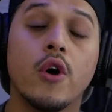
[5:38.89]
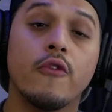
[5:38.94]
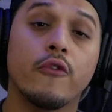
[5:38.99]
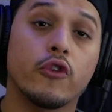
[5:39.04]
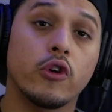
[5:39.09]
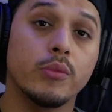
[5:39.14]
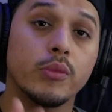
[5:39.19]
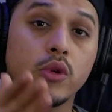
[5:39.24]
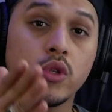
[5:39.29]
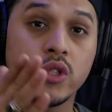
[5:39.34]

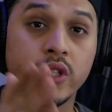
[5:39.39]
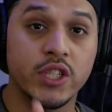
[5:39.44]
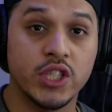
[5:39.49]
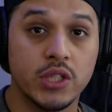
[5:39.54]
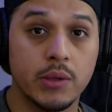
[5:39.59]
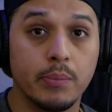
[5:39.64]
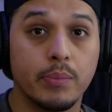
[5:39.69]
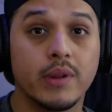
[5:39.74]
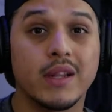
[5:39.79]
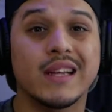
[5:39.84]
for
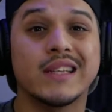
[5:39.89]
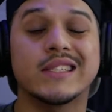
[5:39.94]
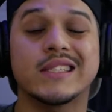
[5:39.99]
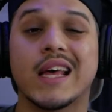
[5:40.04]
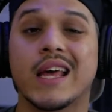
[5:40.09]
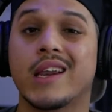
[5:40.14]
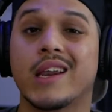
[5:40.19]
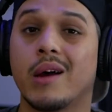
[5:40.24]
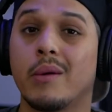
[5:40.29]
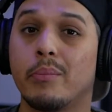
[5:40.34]
Musician Plus
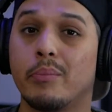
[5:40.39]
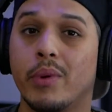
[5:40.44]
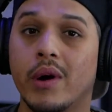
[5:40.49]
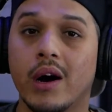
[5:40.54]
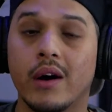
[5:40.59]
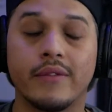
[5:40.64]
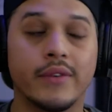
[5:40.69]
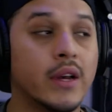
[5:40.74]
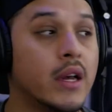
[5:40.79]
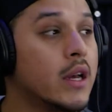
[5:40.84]
and
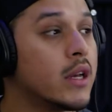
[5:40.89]
above,